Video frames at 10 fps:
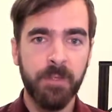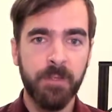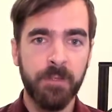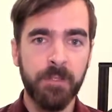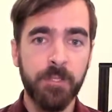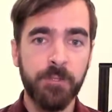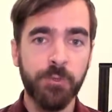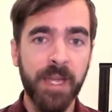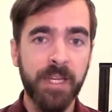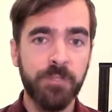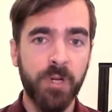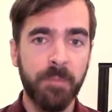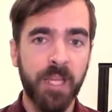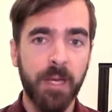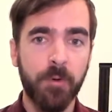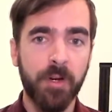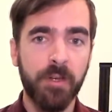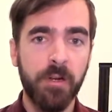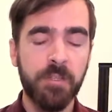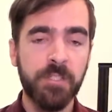The new drag and drop
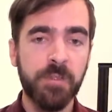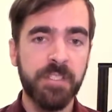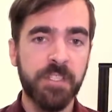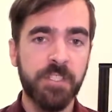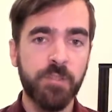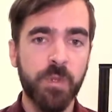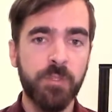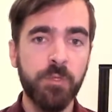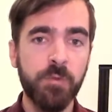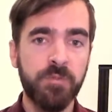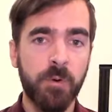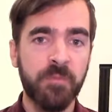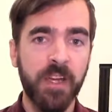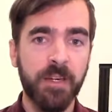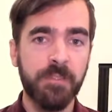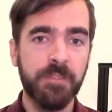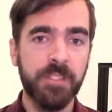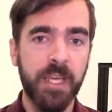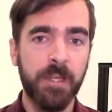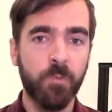library also assists with new form
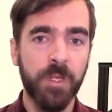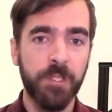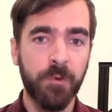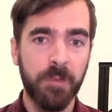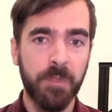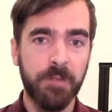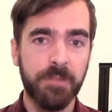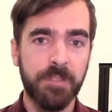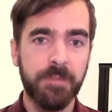factors and windowing modes,